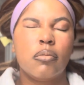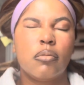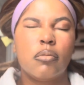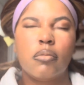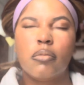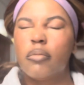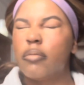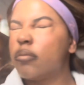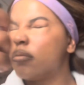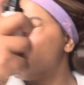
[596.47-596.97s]

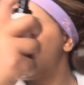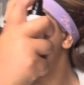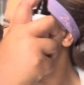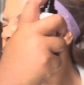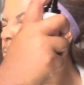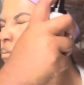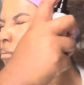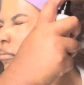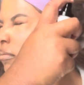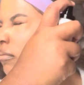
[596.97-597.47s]
and it's
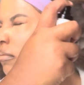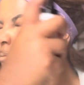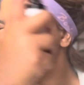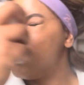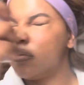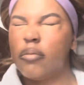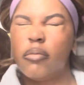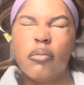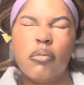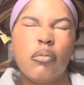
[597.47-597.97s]
very good
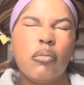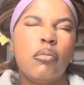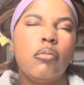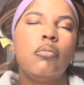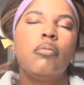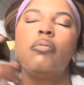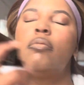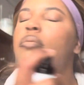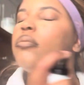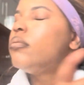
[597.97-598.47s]
quality.
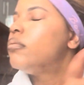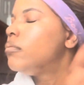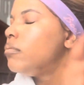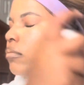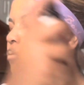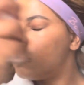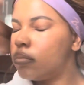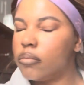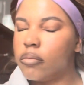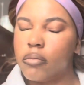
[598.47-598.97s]
I never
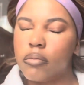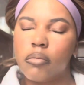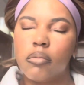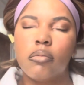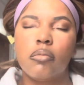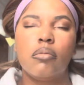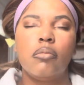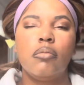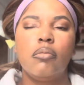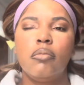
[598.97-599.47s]
switched up my
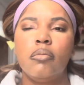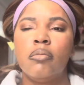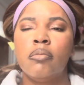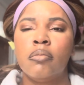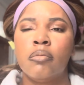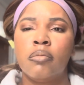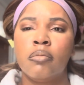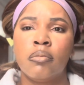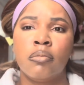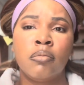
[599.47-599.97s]
setting spray,
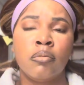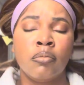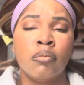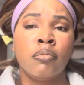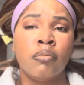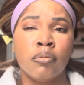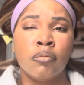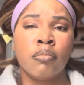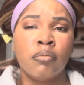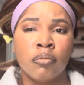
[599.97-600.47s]
so I didn't
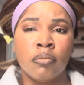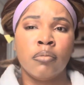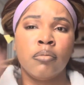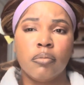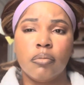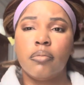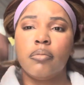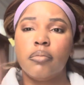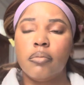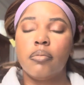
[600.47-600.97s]
realize
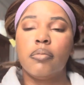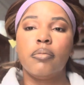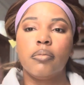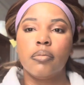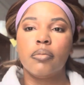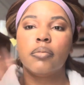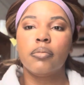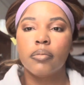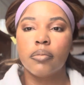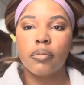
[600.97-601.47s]
how much of
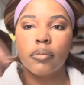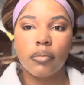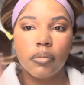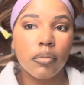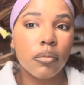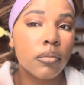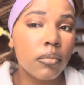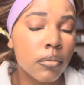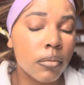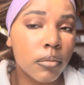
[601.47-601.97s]
a
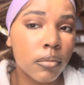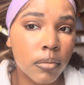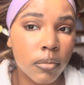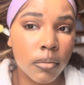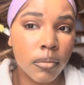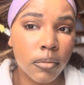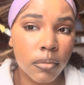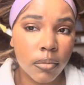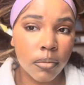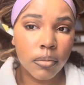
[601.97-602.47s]
difference
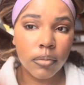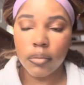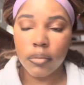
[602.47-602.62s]
a good